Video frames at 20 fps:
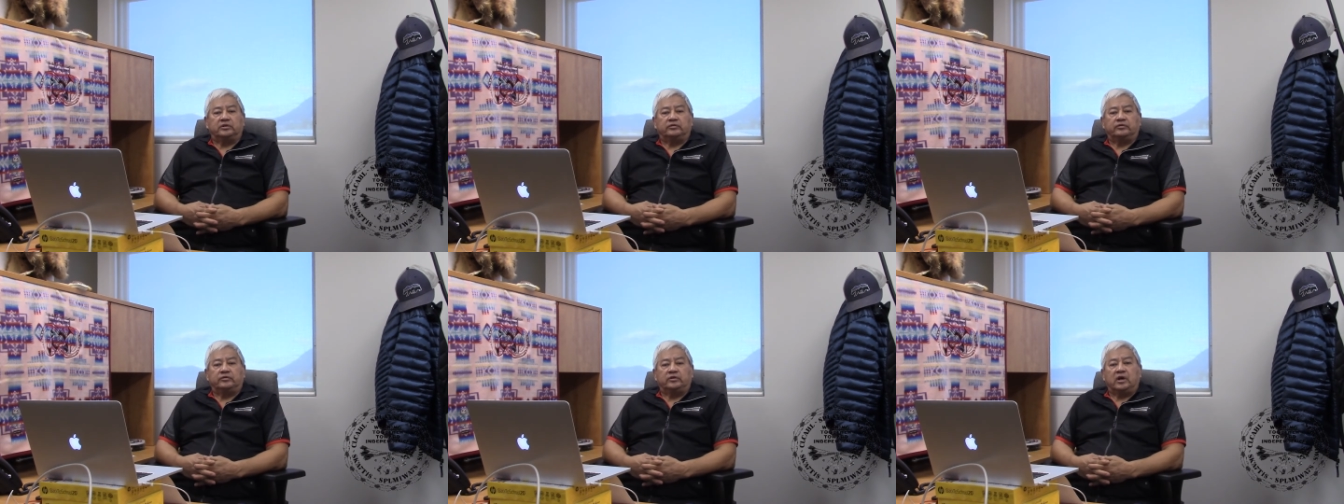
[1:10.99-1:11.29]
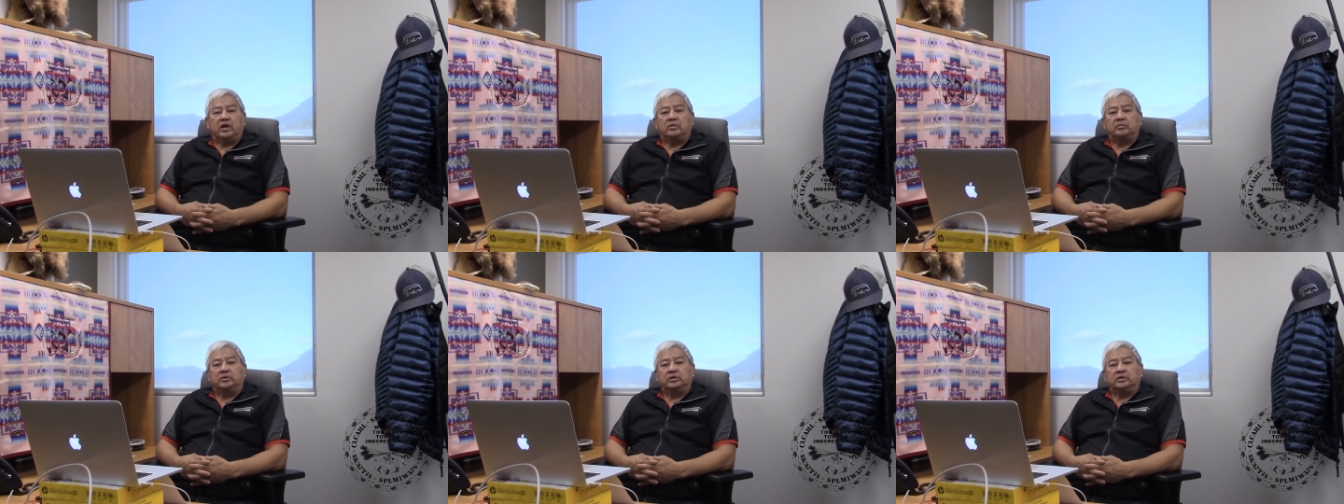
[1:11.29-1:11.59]

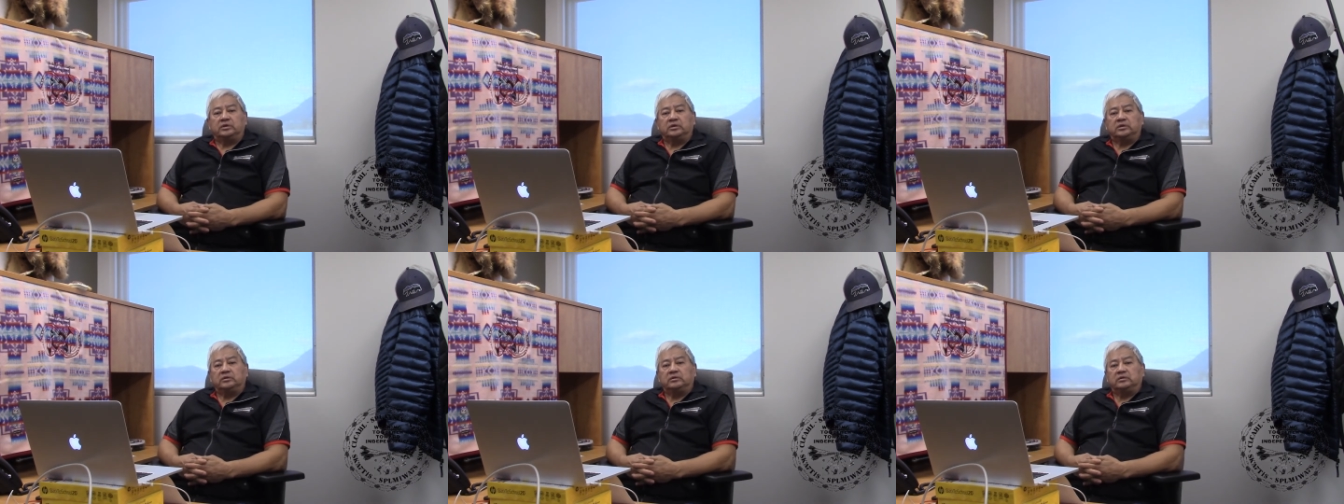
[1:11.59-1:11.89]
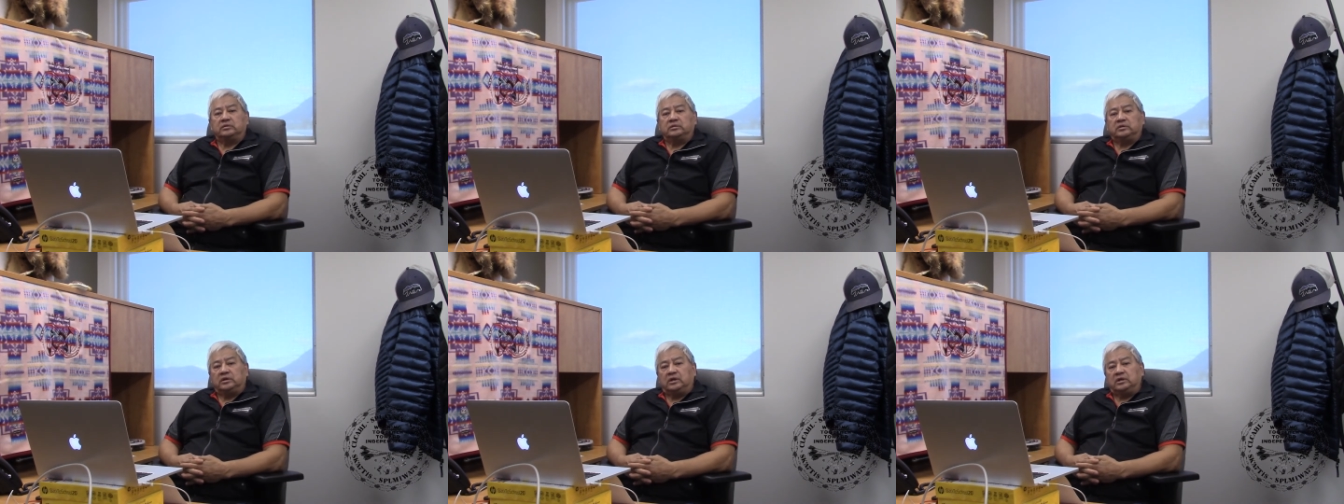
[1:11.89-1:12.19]
family,
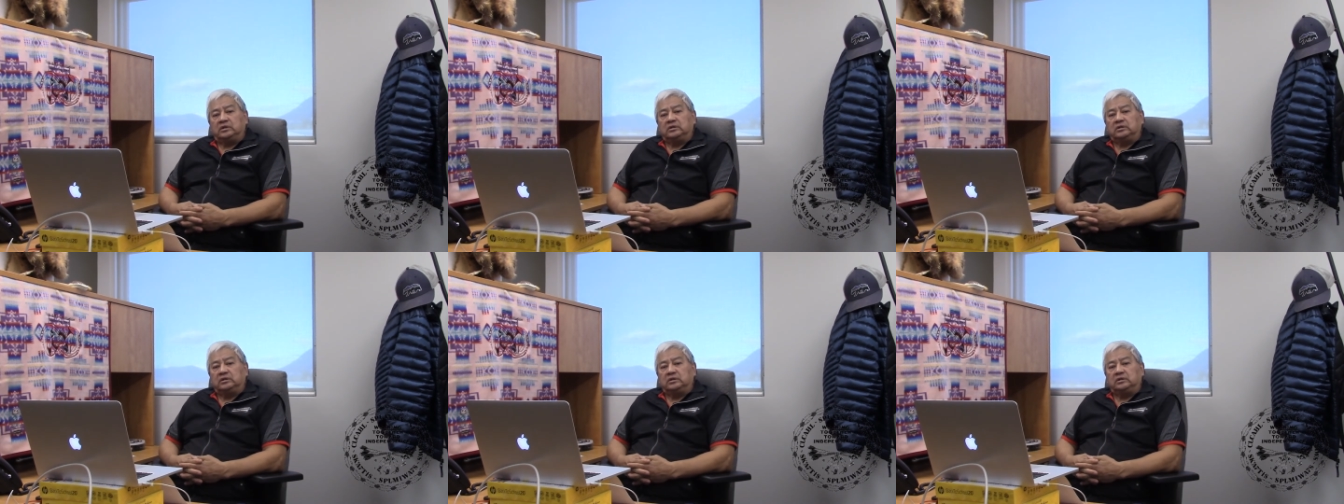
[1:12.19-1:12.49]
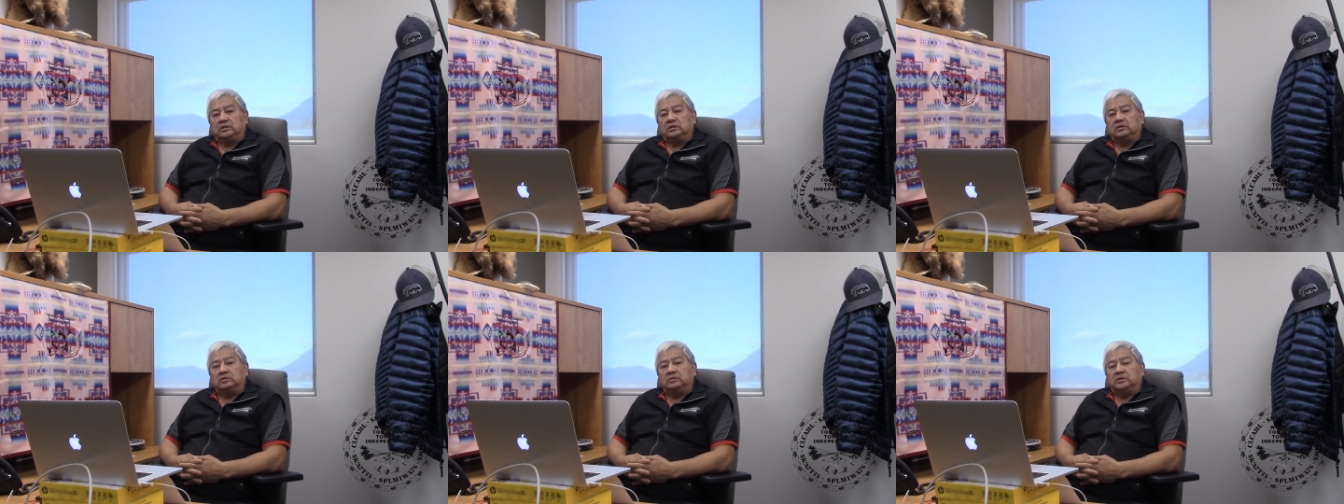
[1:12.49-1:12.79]
and the
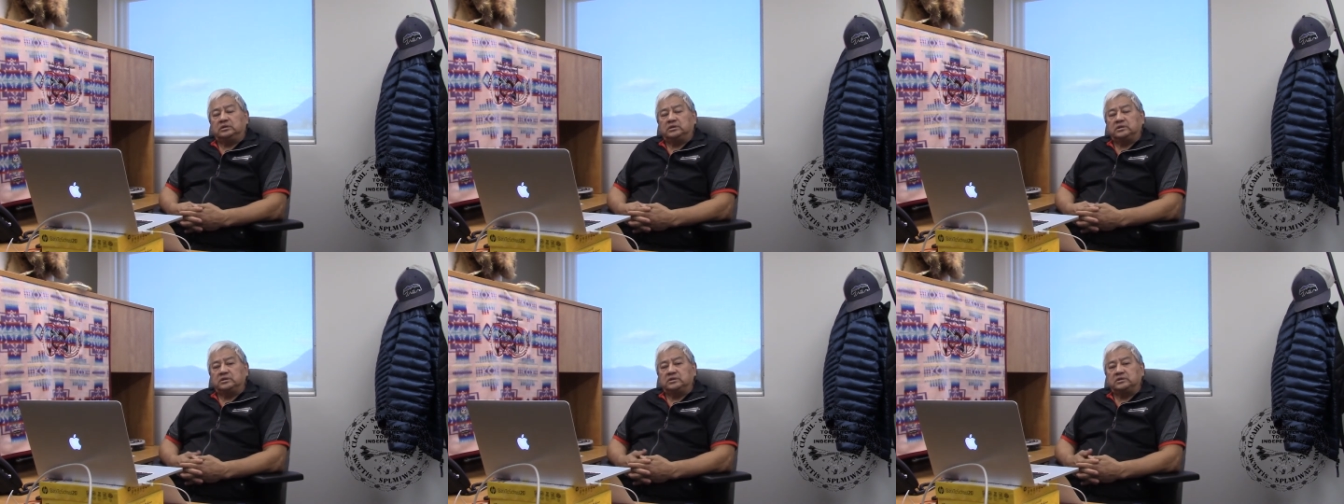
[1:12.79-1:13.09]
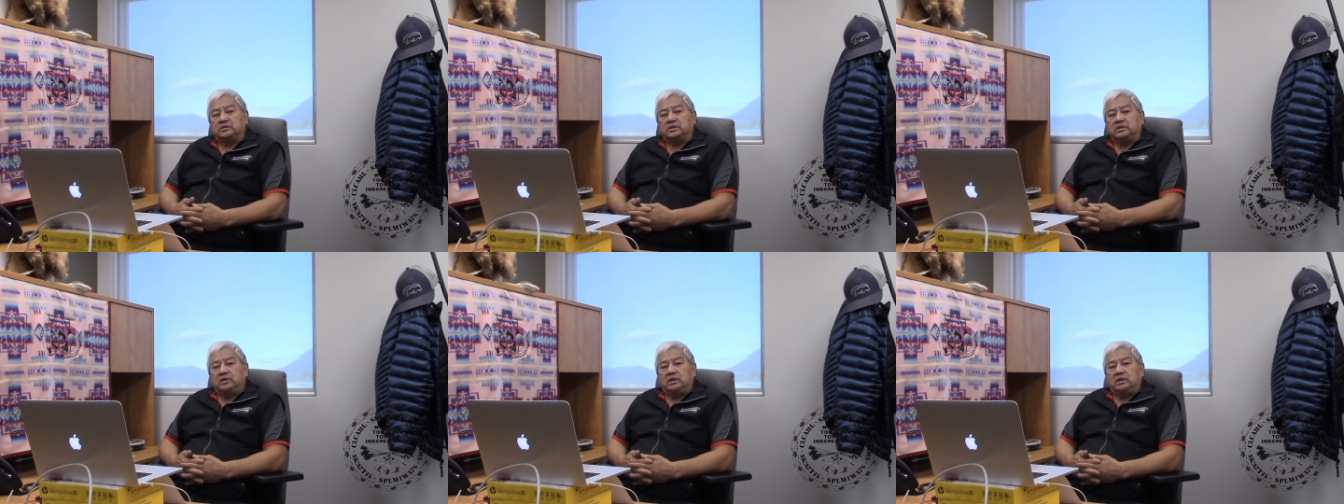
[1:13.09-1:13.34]
little ones.